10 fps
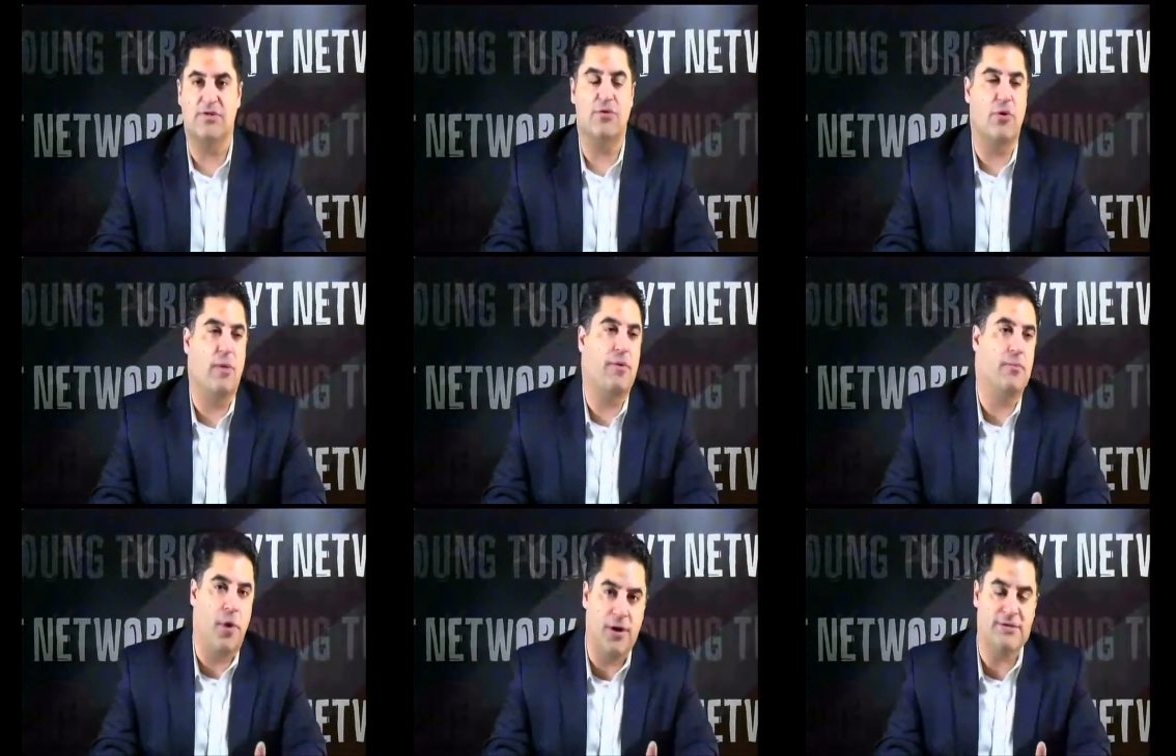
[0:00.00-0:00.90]
You grow up in
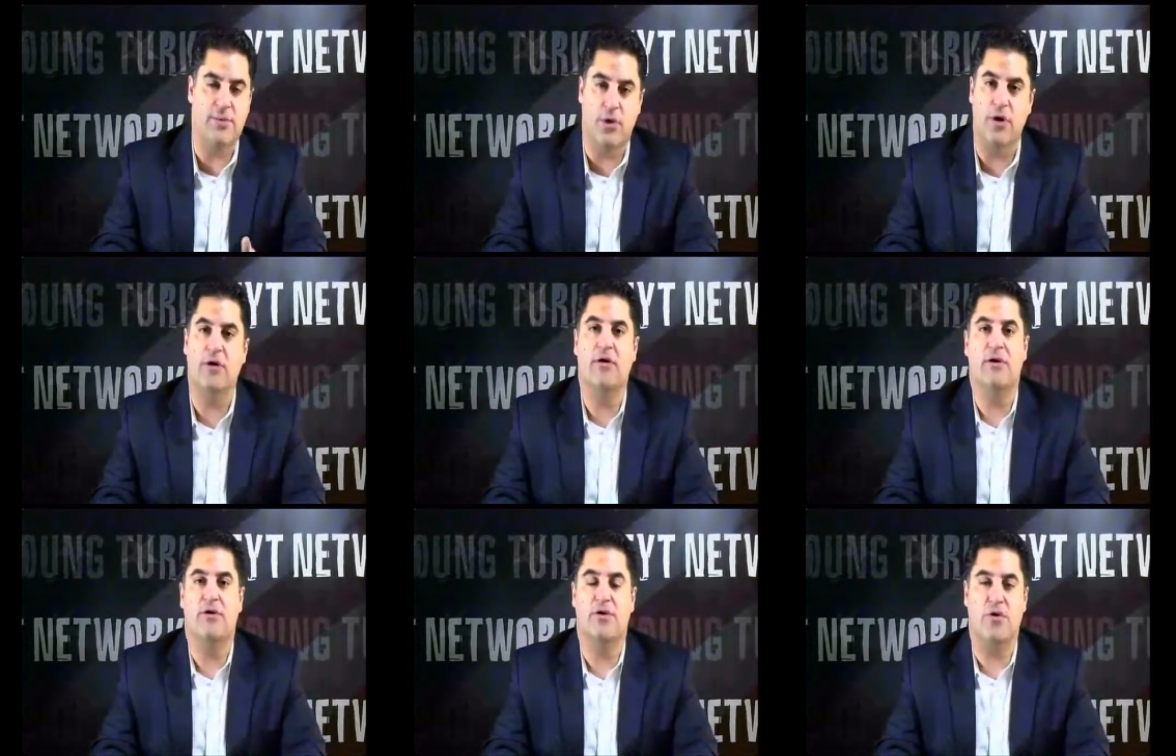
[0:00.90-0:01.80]
Baltimore,
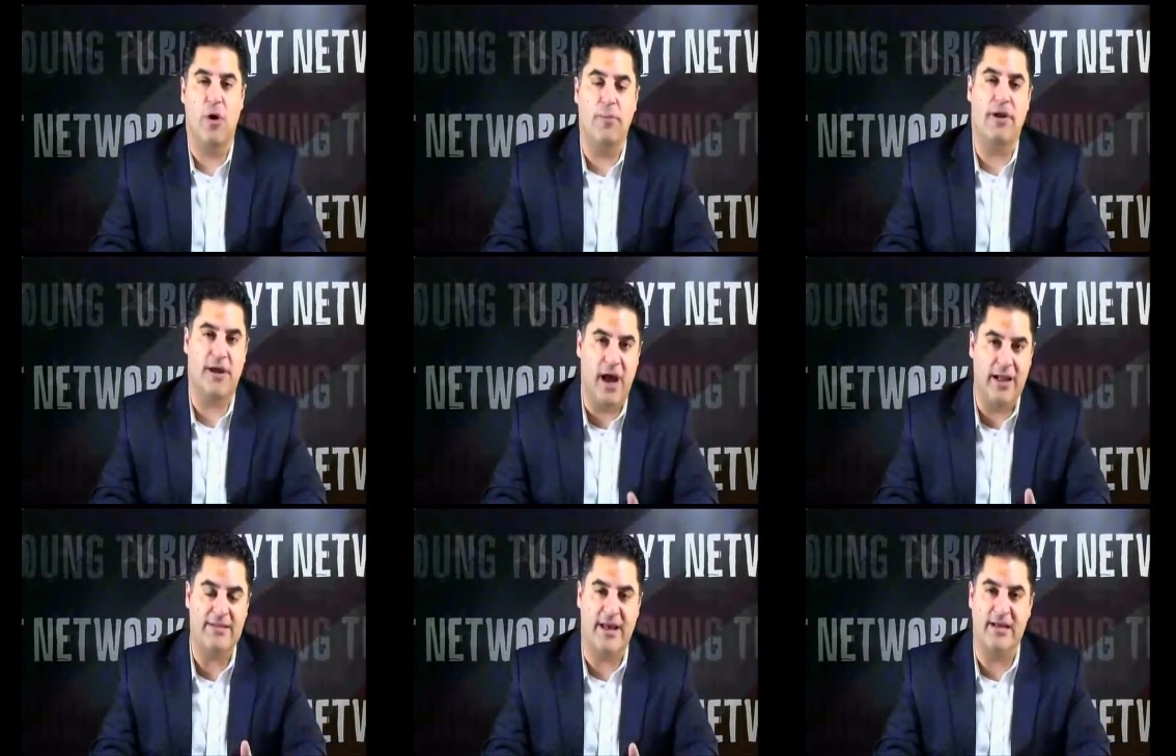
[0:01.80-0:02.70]
you grow up in a
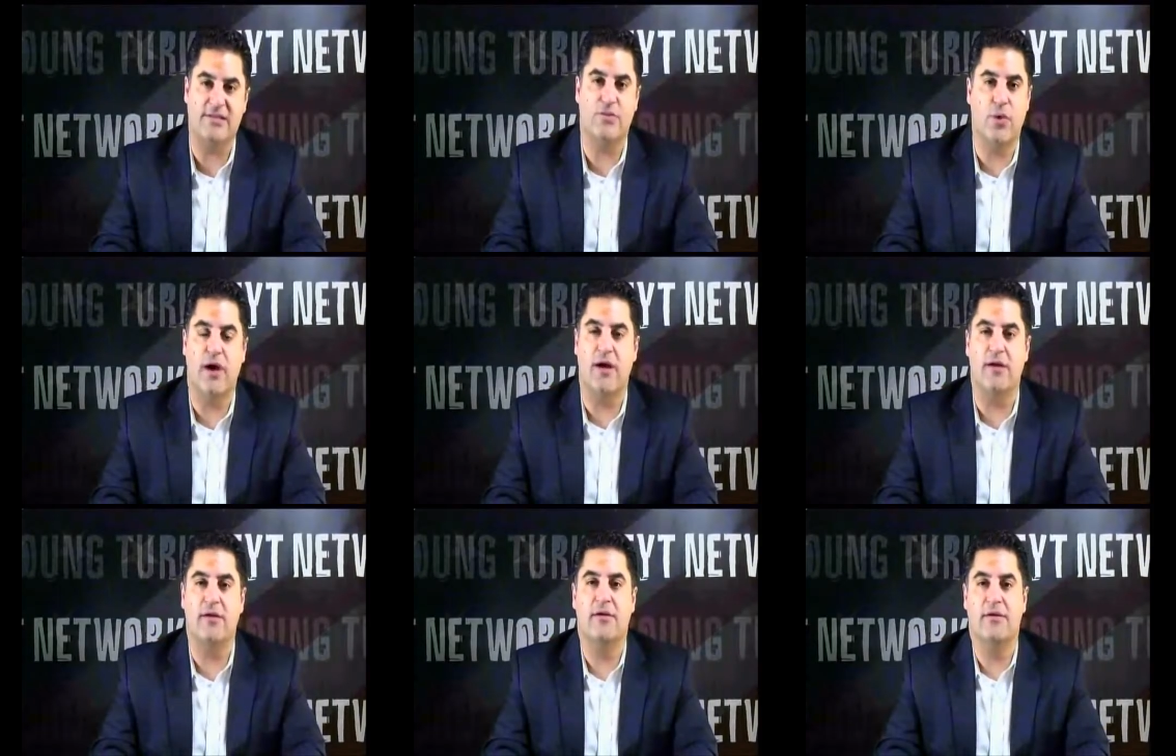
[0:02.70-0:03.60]
context
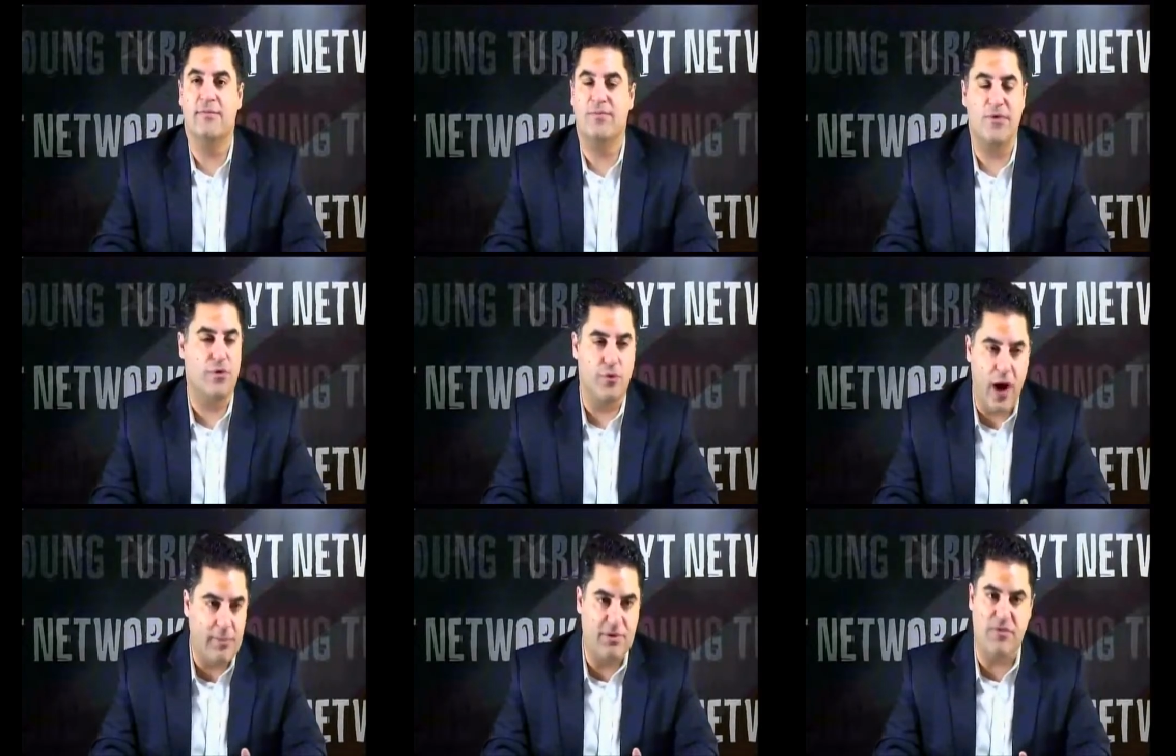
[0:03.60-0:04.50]
where you're
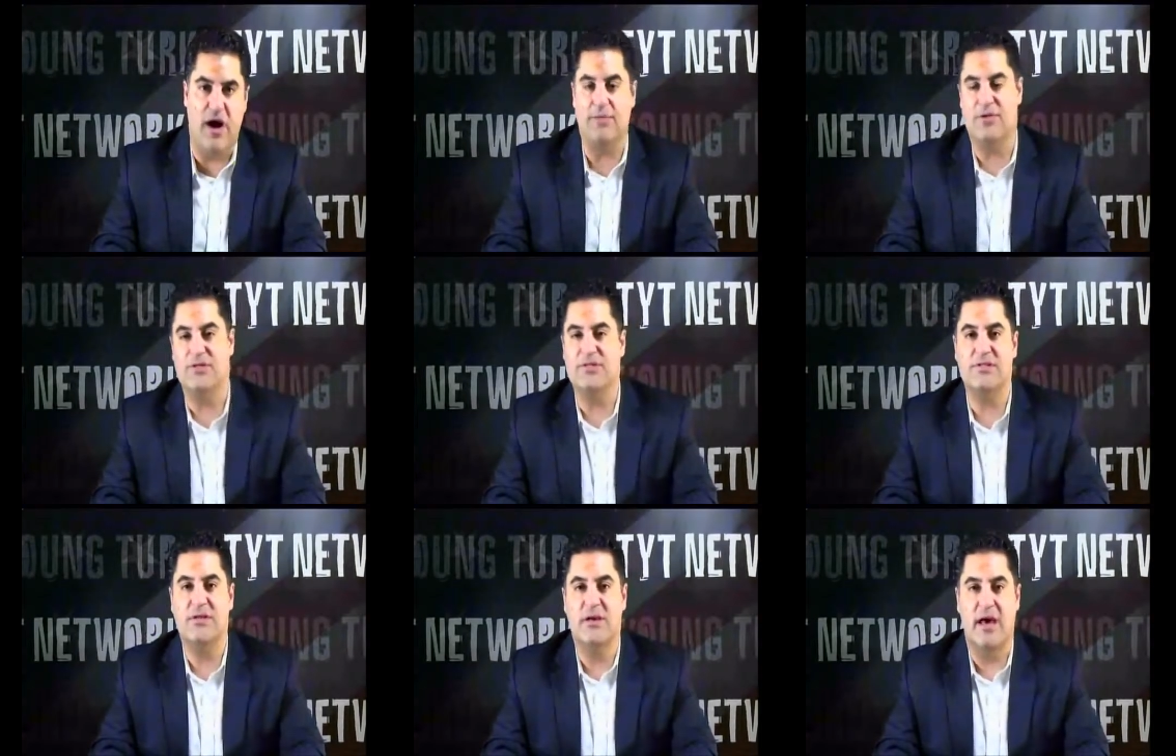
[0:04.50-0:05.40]
robbed of
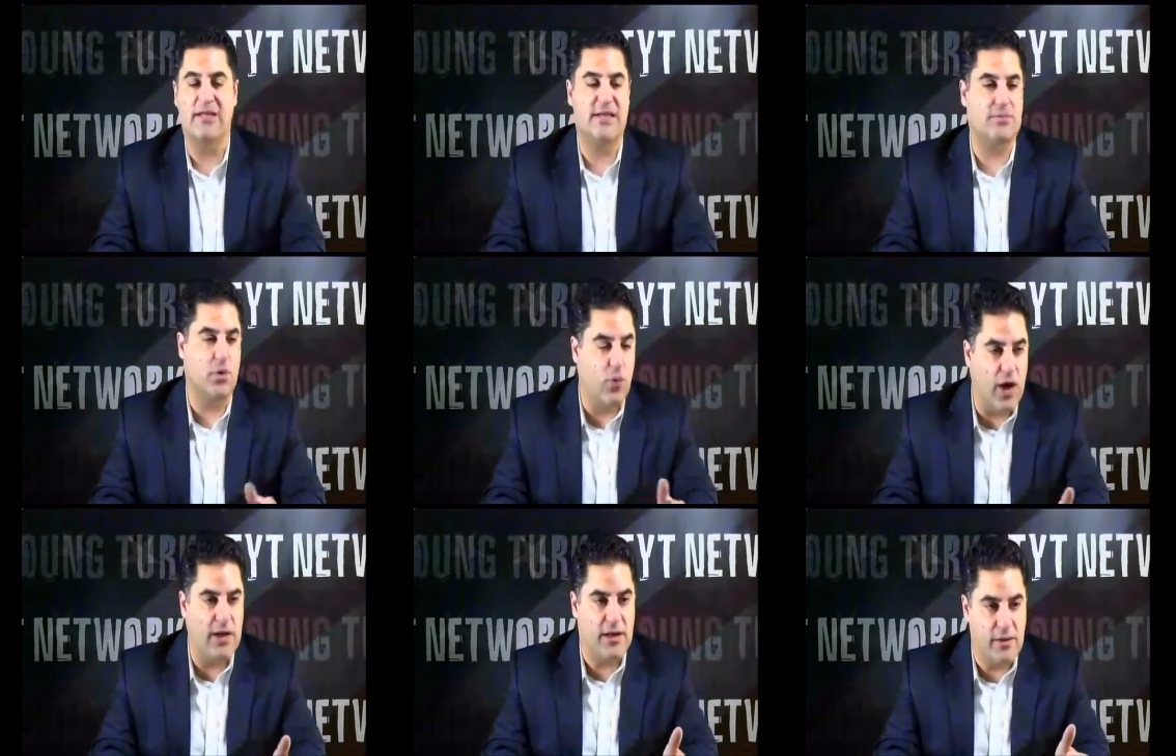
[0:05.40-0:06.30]
options except the
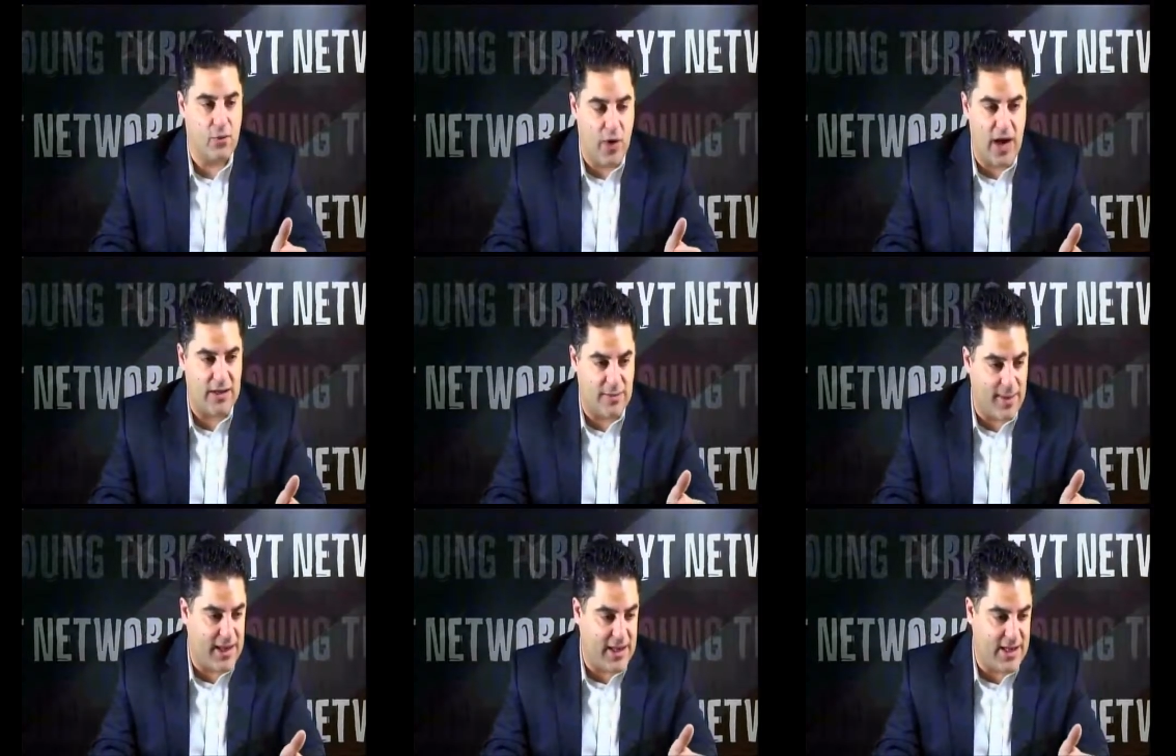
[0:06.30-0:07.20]
one way to
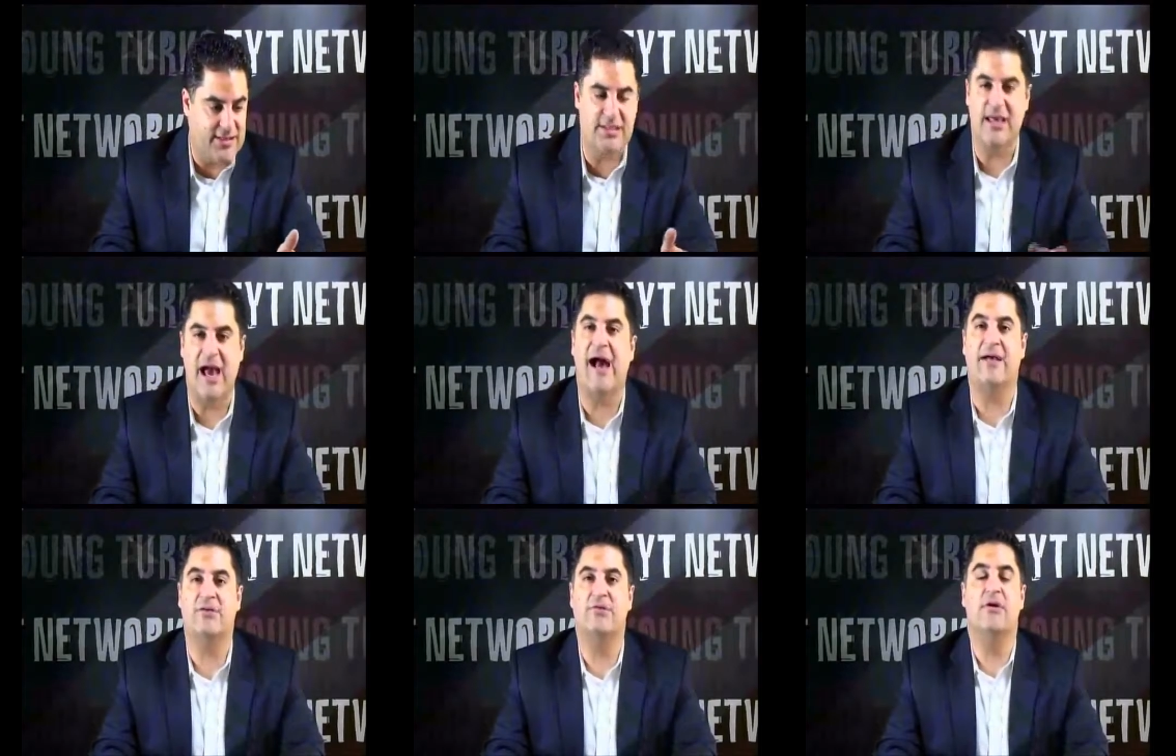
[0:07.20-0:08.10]
make easy
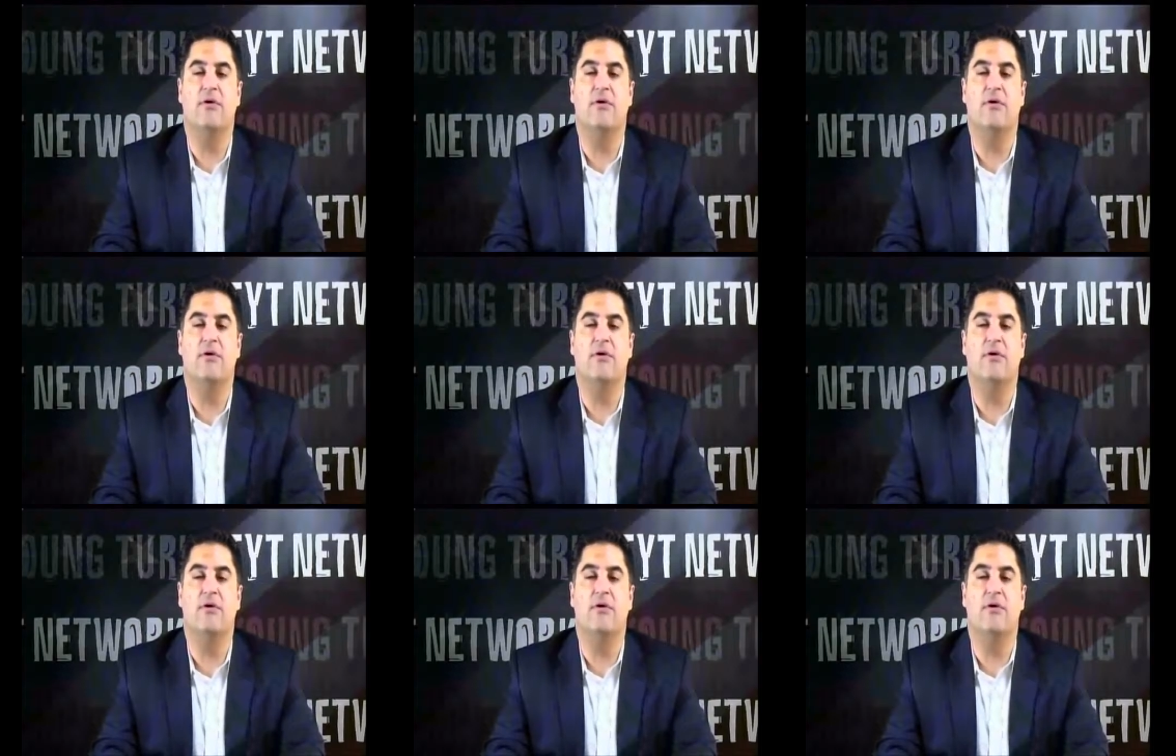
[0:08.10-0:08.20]
cash.